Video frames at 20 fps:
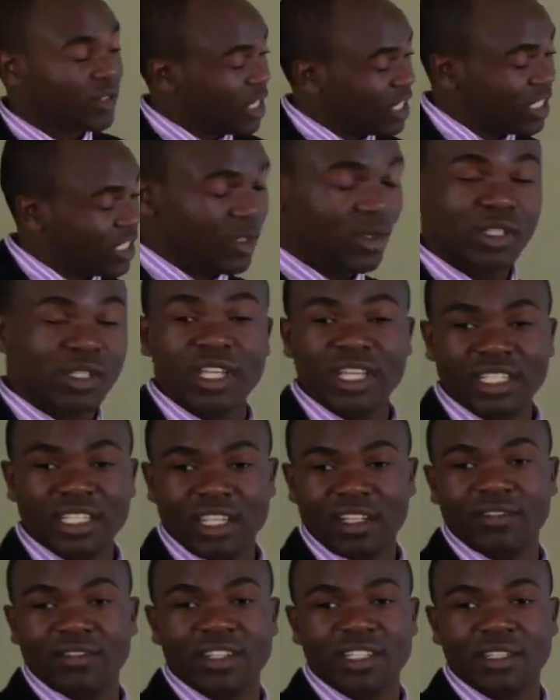you just use that
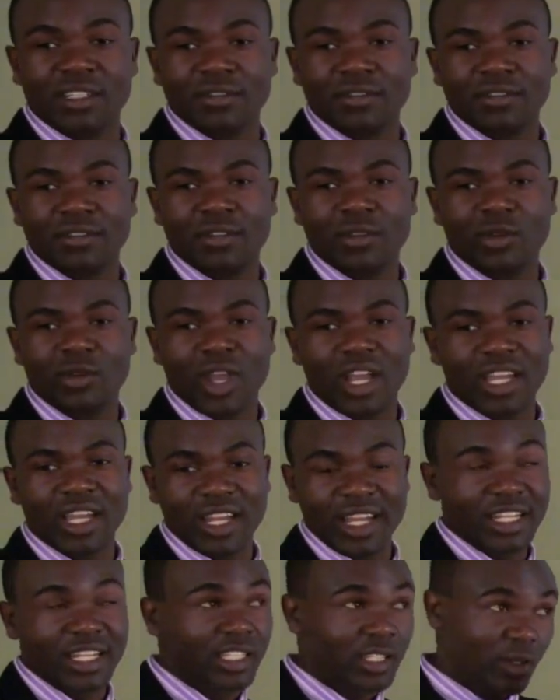derivative, you are
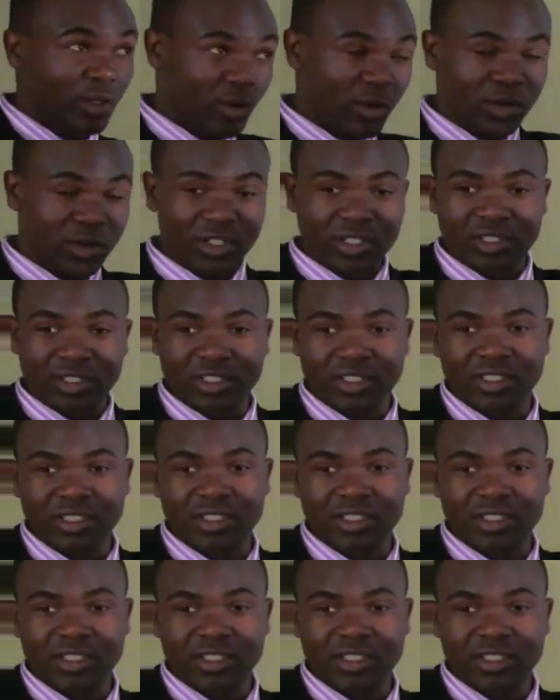creating your own,